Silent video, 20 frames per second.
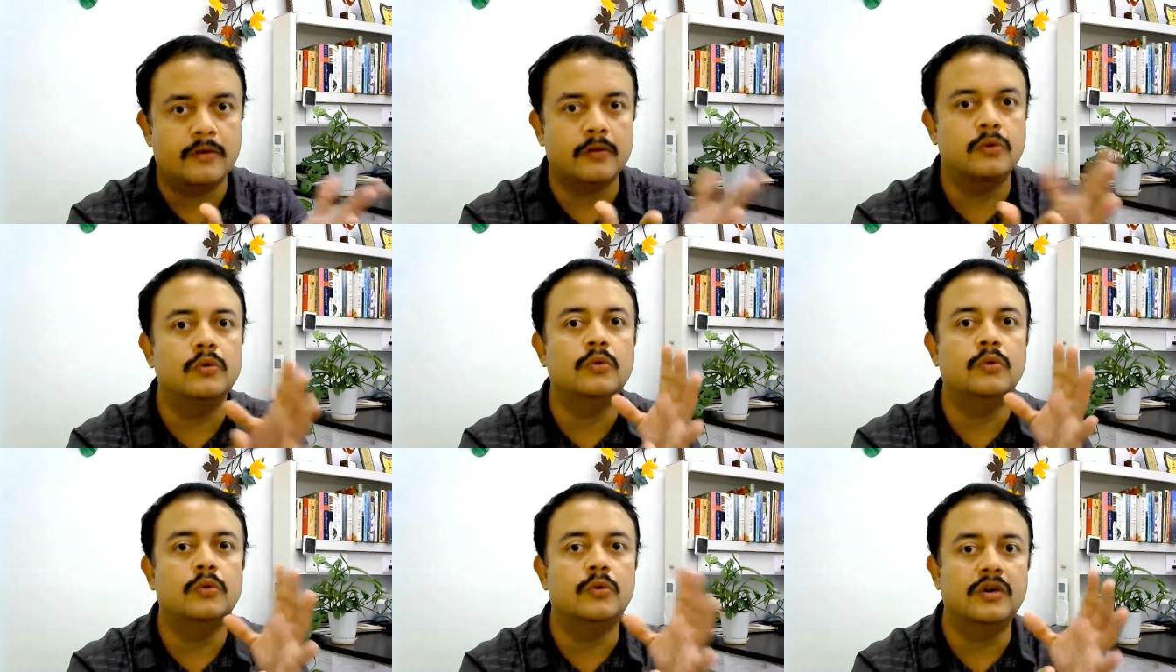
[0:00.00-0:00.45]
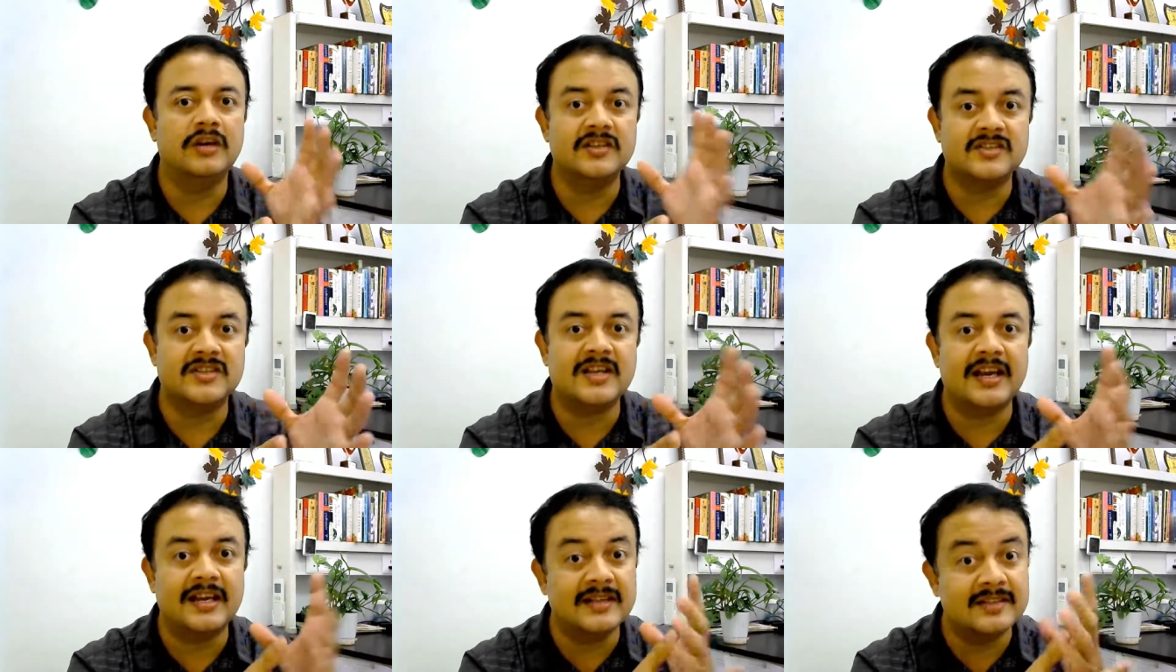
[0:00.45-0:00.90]
who
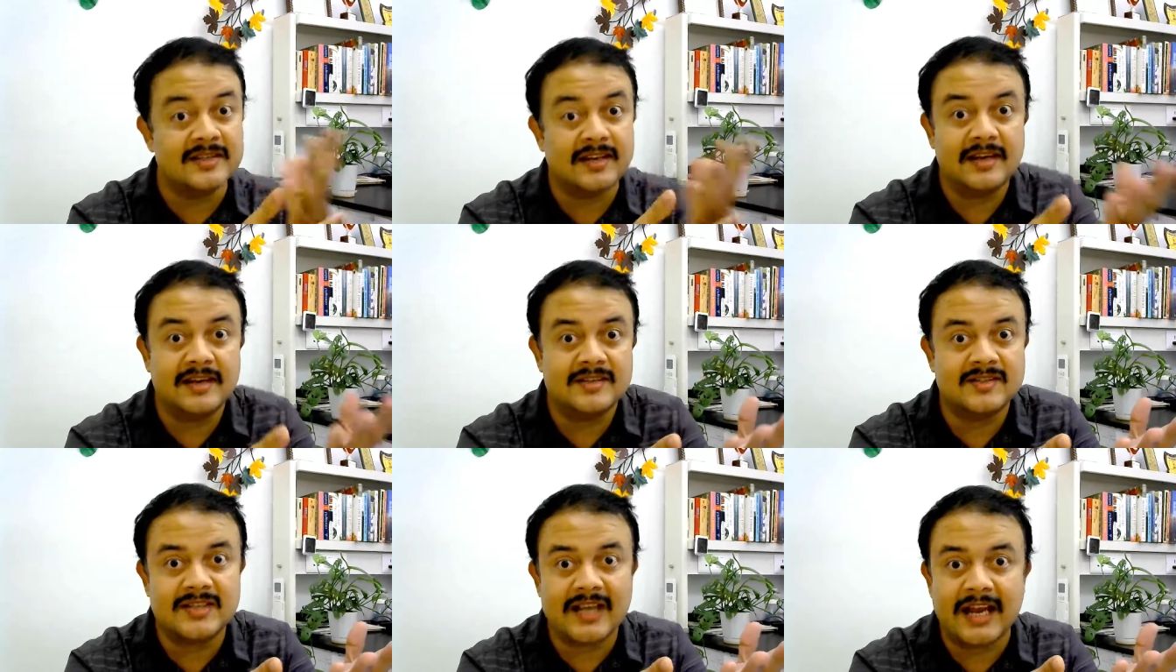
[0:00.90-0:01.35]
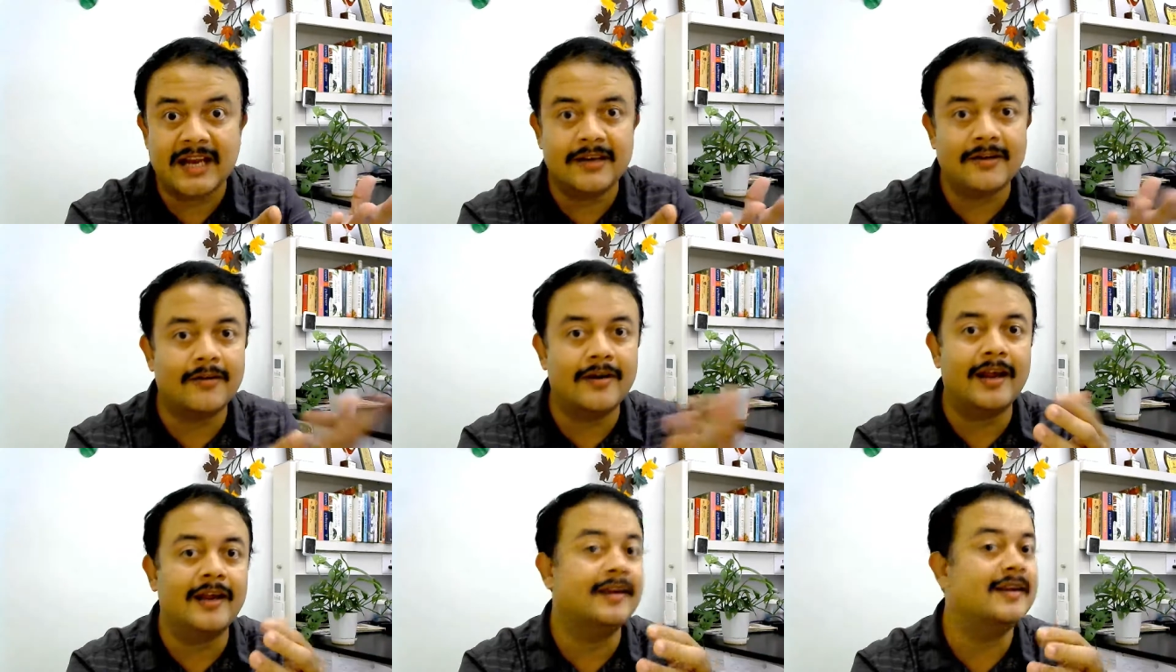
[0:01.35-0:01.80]
he's a
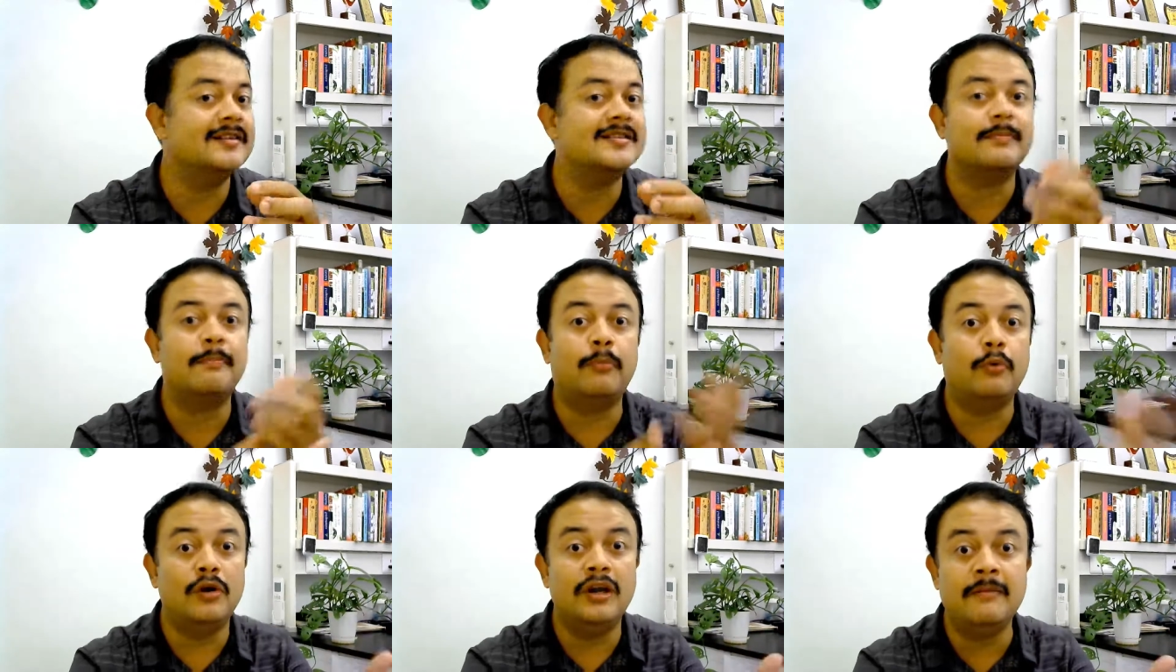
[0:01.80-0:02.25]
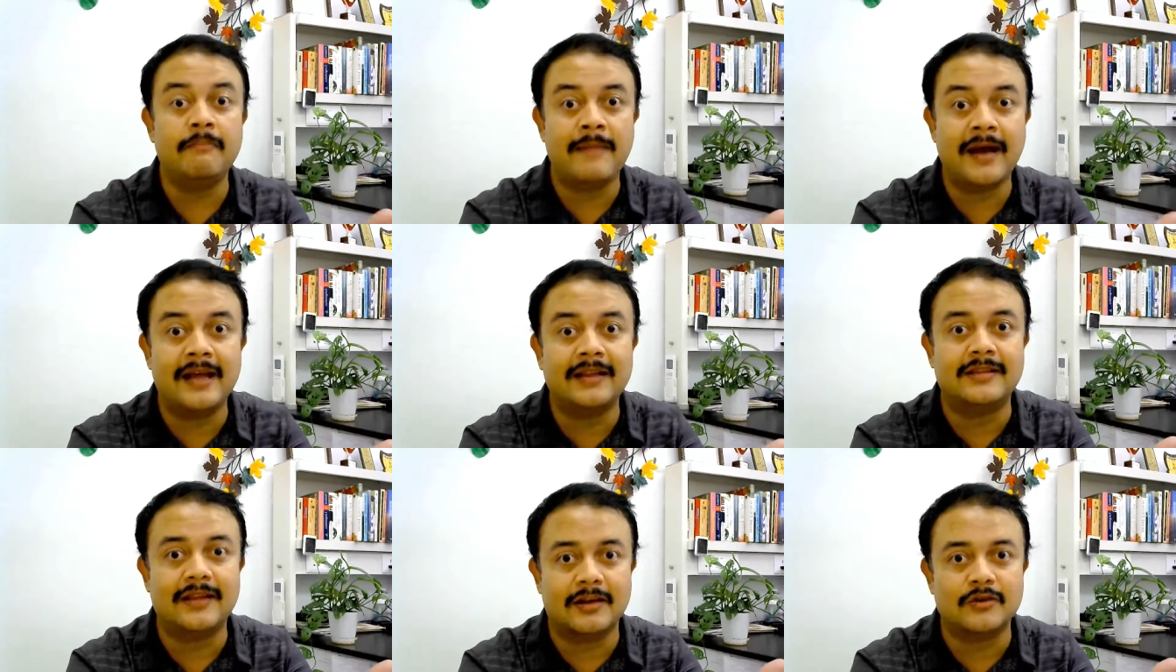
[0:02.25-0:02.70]
designer and he's a
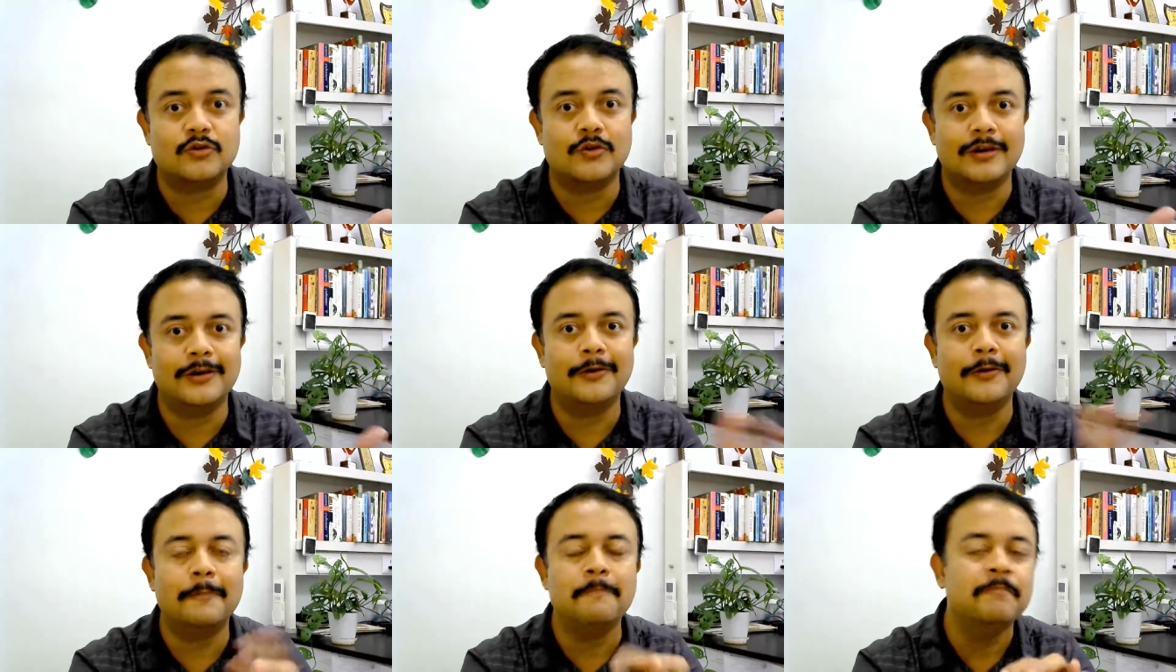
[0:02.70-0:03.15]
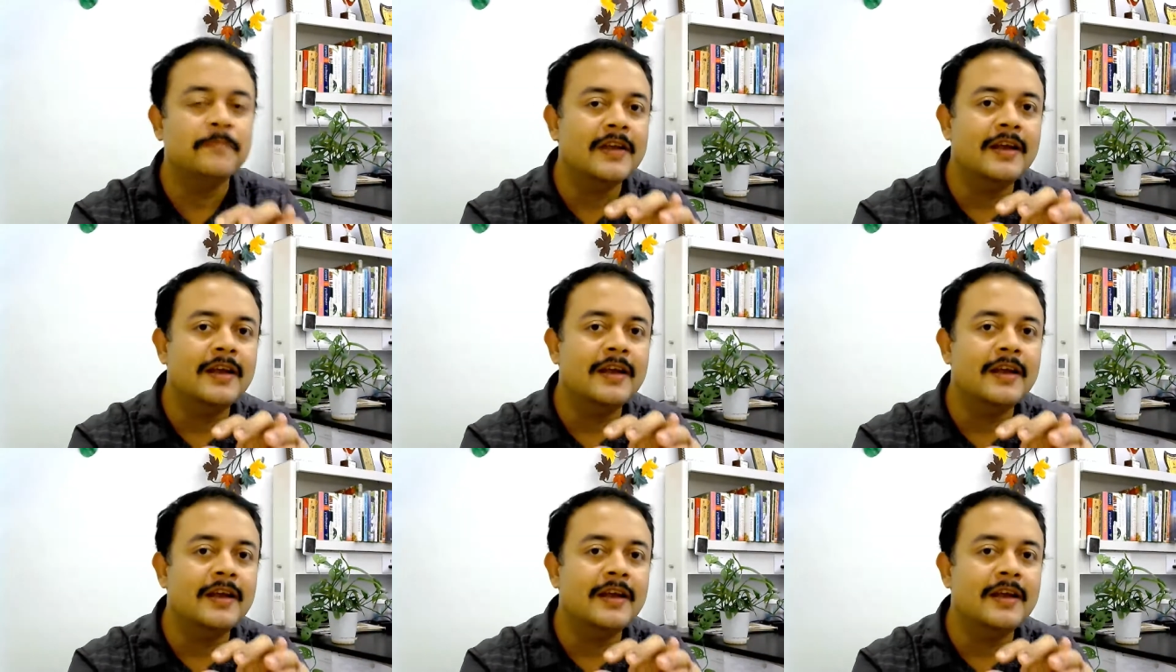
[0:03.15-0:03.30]
polymath actually, you know.